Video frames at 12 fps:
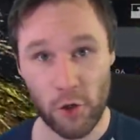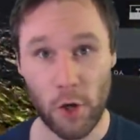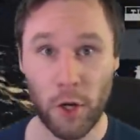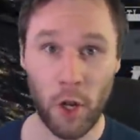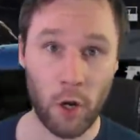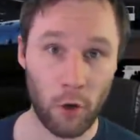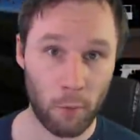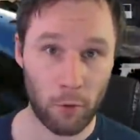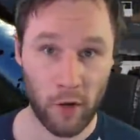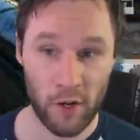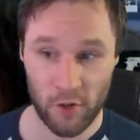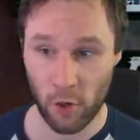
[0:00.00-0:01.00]
and joined another
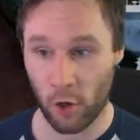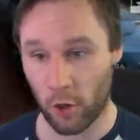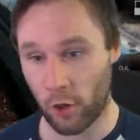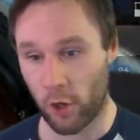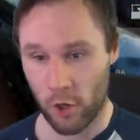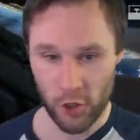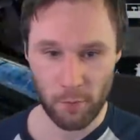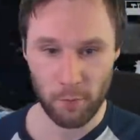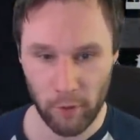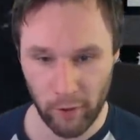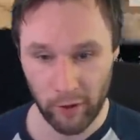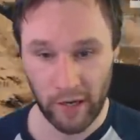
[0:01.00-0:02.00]
Operation Locker,
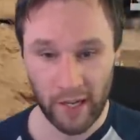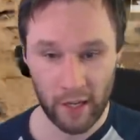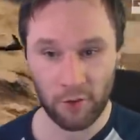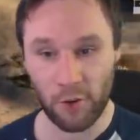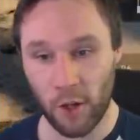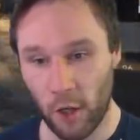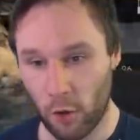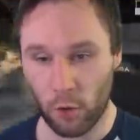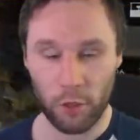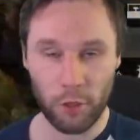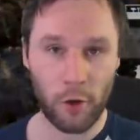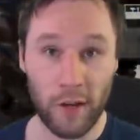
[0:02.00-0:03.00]
shoot my grenades, going